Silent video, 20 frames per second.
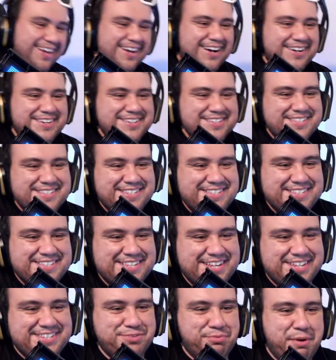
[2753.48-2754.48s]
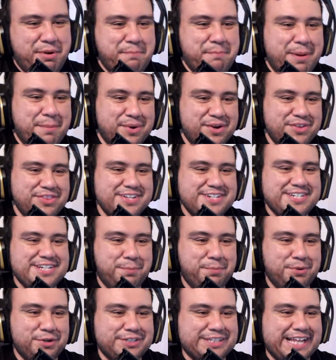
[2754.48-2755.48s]
Odyssey says, remember the
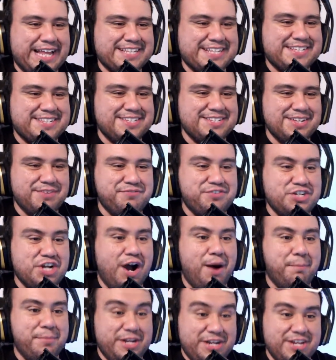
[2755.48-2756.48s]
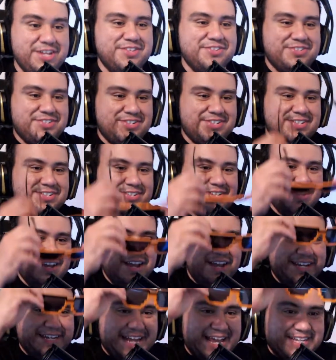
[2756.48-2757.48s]
double glasses of dominance.
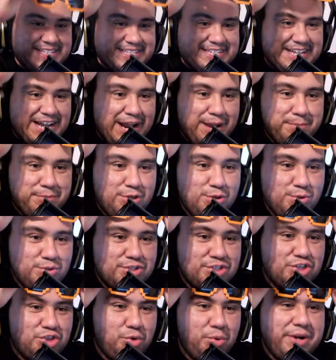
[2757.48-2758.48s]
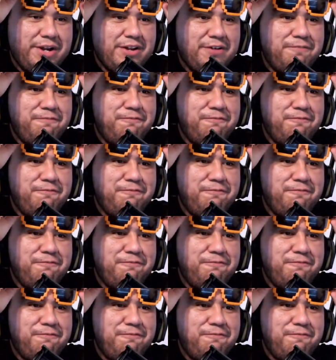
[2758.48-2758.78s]
Next time use 4